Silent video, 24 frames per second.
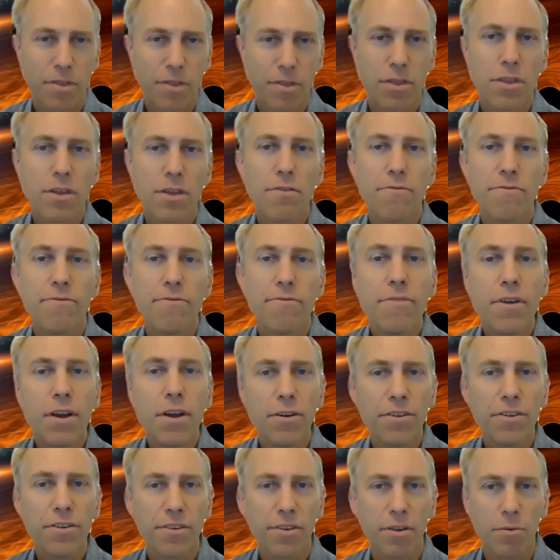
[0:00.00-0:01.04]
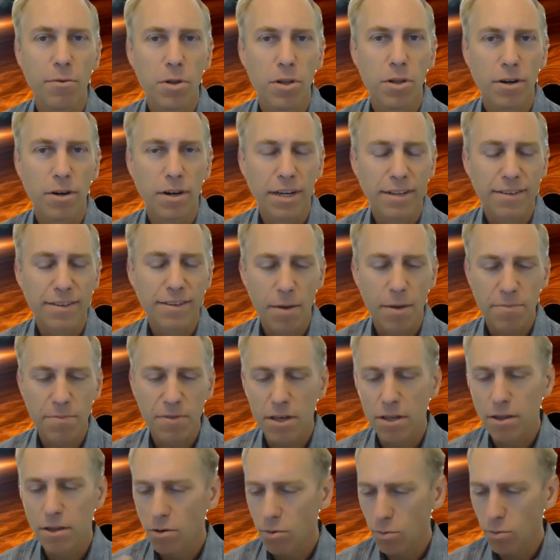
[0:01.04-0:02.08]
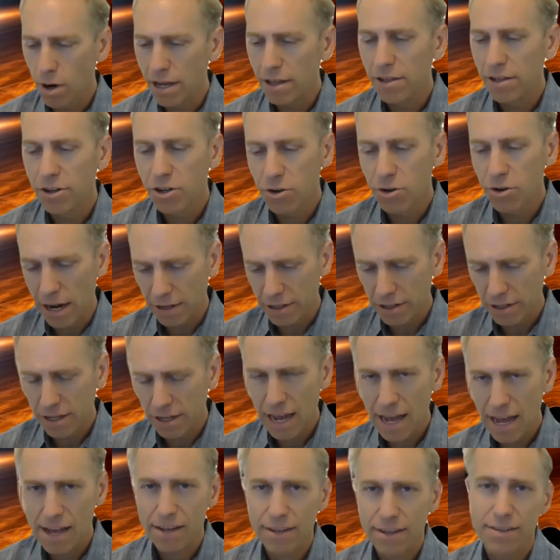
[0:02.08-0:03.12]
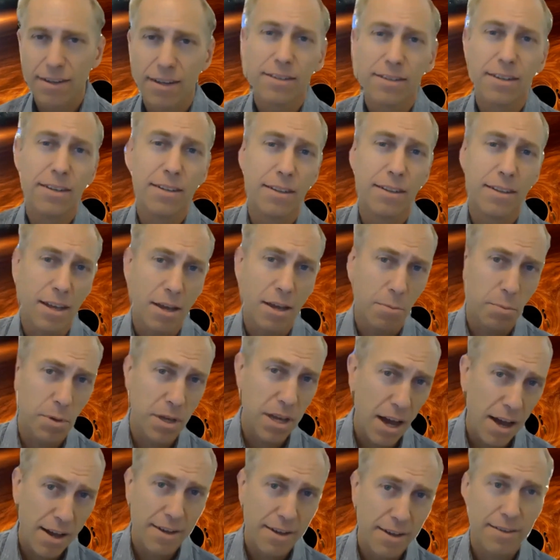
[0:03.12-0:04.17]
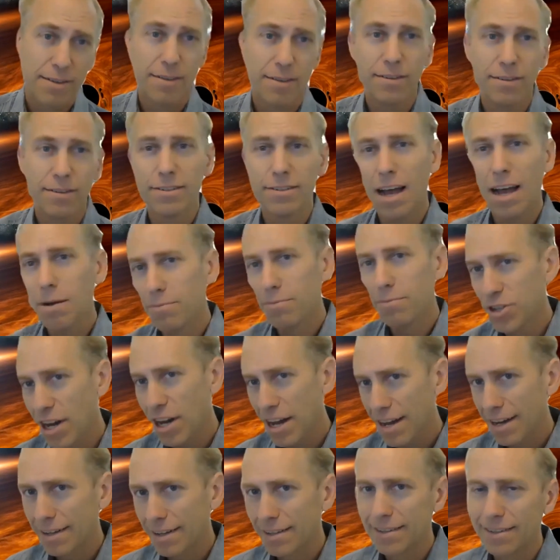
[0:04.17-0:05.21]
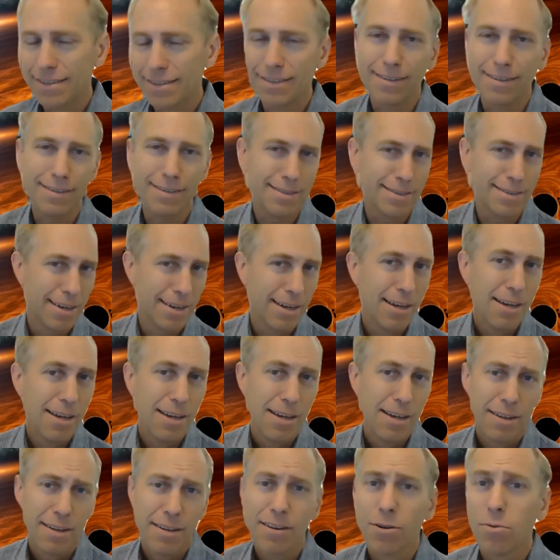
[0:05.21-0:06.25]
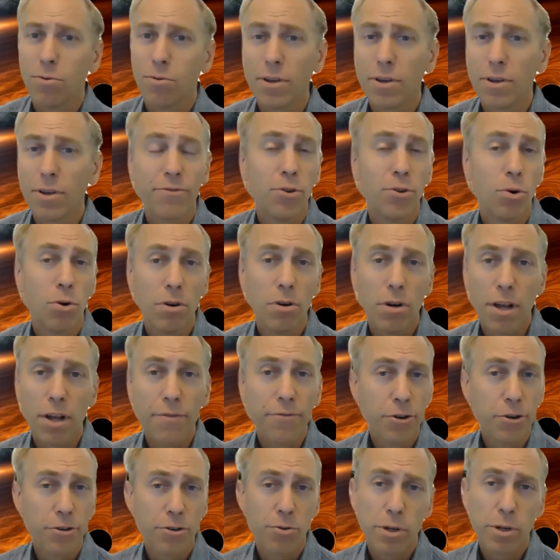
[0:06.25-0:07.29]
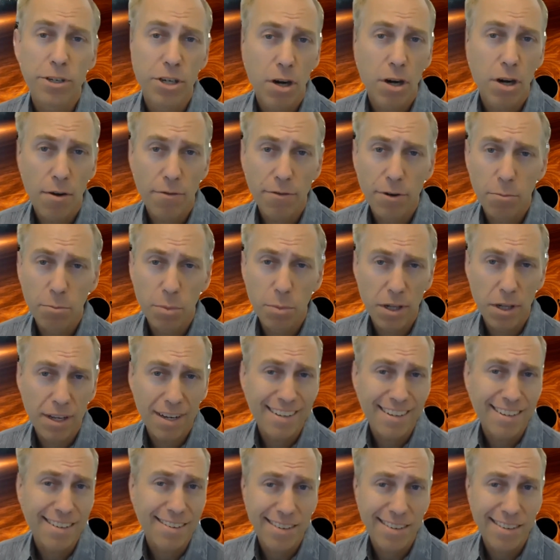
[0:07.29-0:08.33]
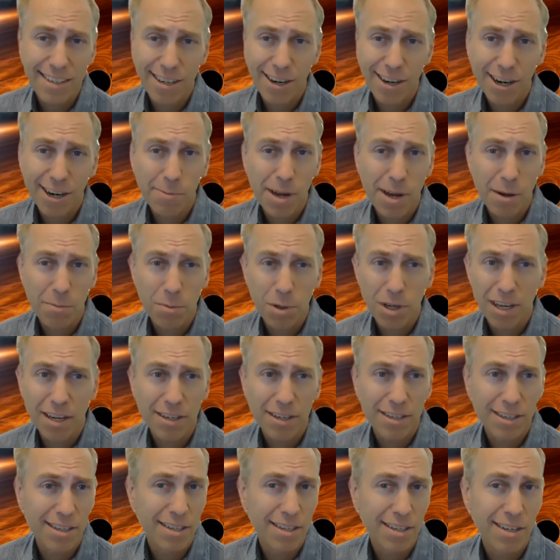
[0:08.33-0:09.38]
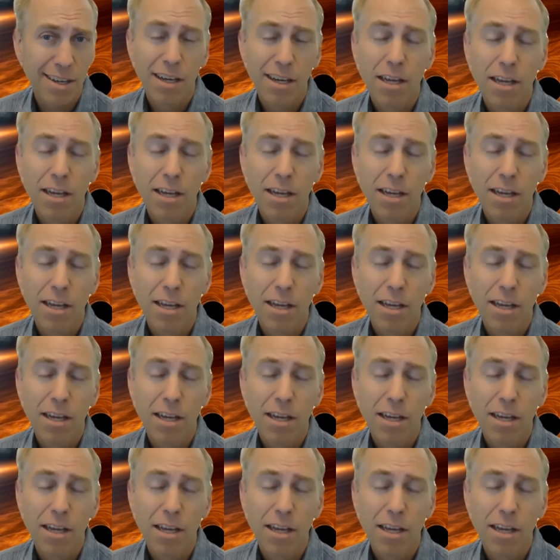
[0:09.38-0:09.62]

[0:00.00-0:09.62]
they're very similar, except in the way that you actually access it in the APIs, and there's objects. And, if you're switching over and building a C# application,